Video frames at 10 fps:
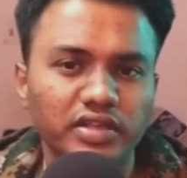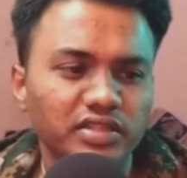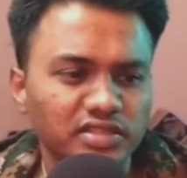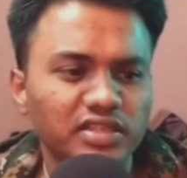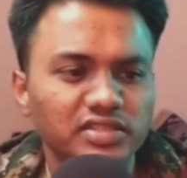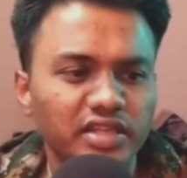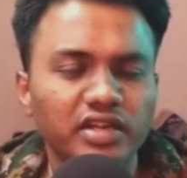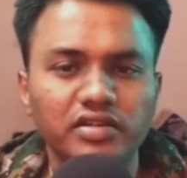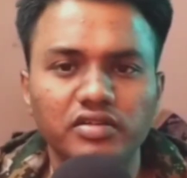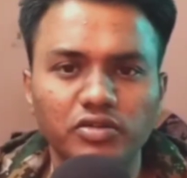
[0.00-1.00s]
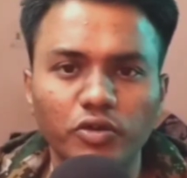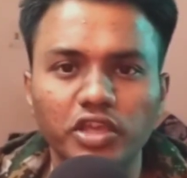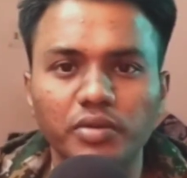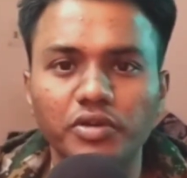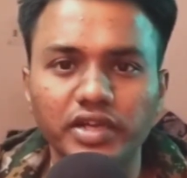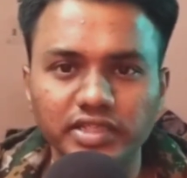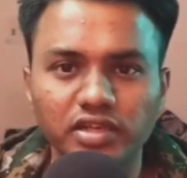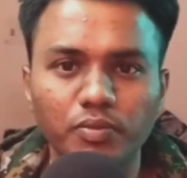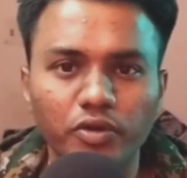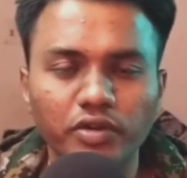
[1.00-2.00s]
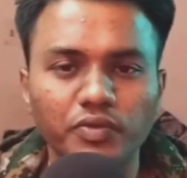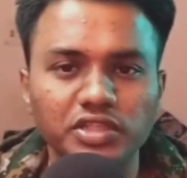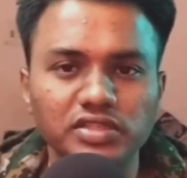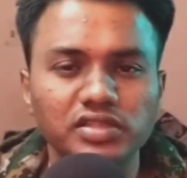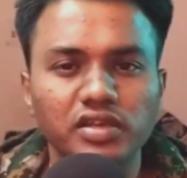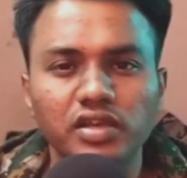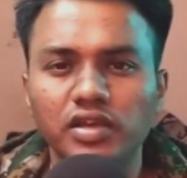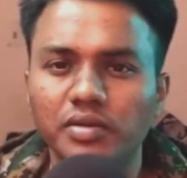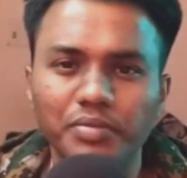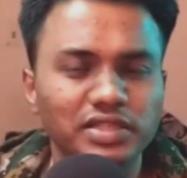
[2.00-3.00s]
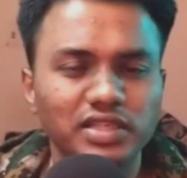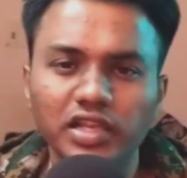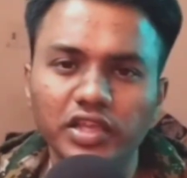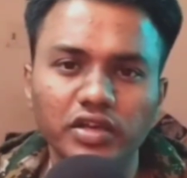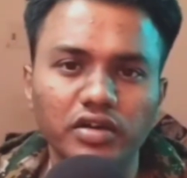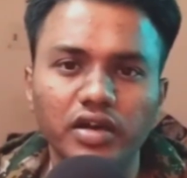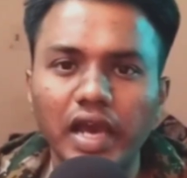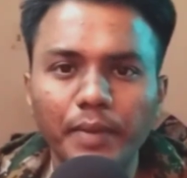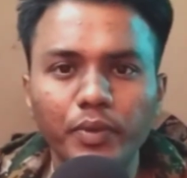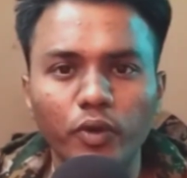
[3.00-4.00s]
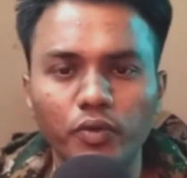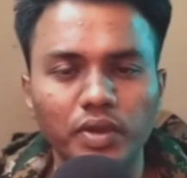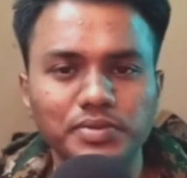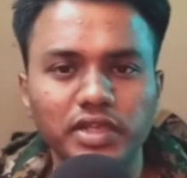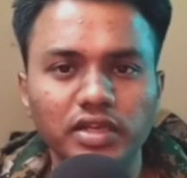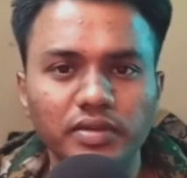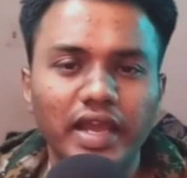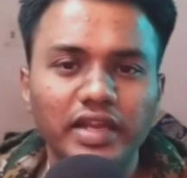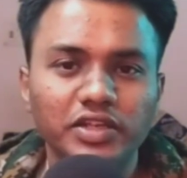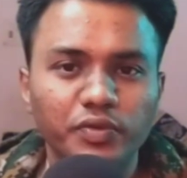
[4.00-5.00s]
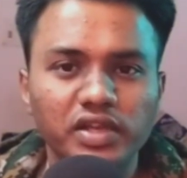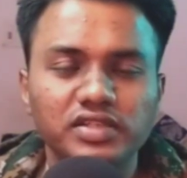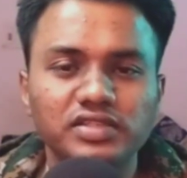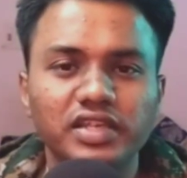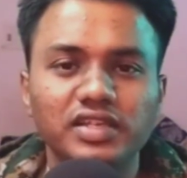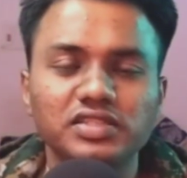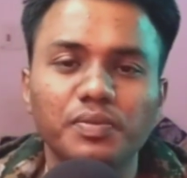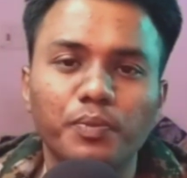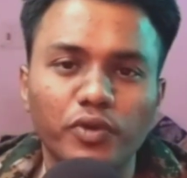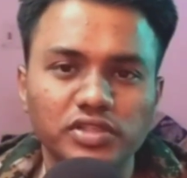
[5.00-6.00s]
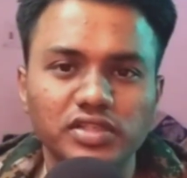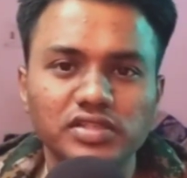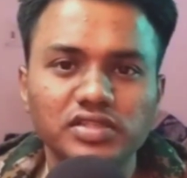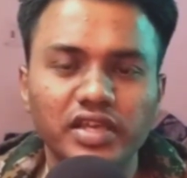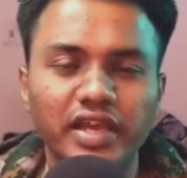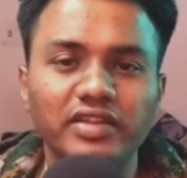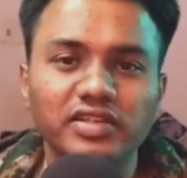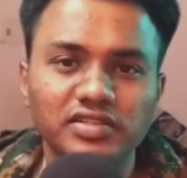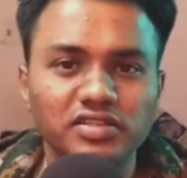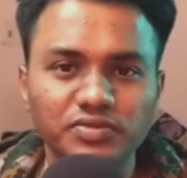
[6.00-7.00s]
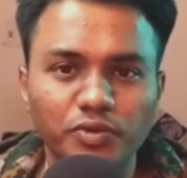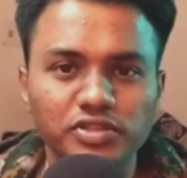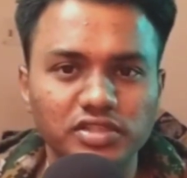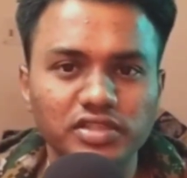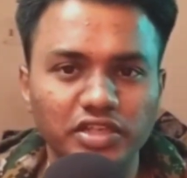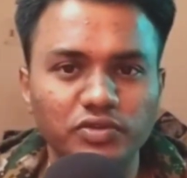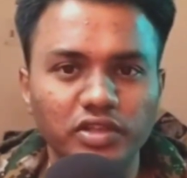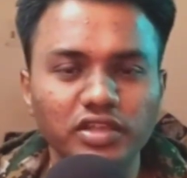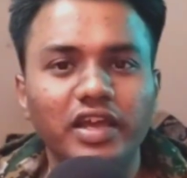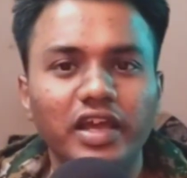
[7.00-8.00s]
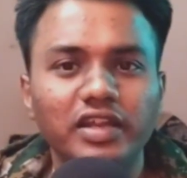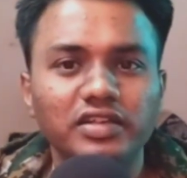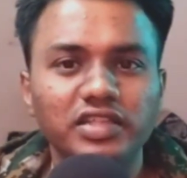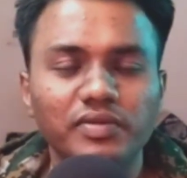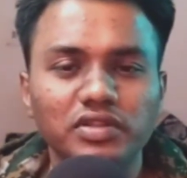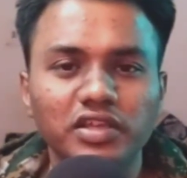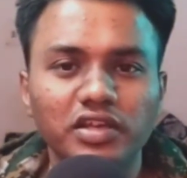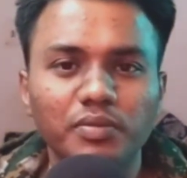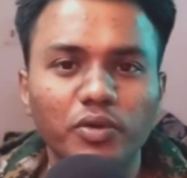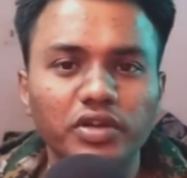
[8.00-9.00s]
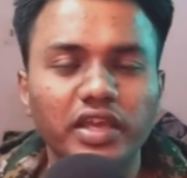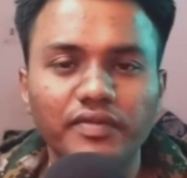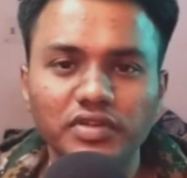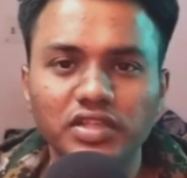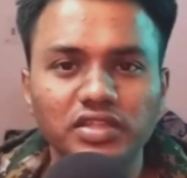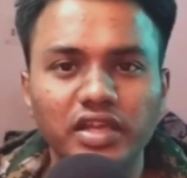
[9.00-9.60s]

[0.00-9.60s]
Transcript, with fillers: In this case they are talking about digital product, which is basically a app or website, and U X design is the process and research process actually, and they will think about everything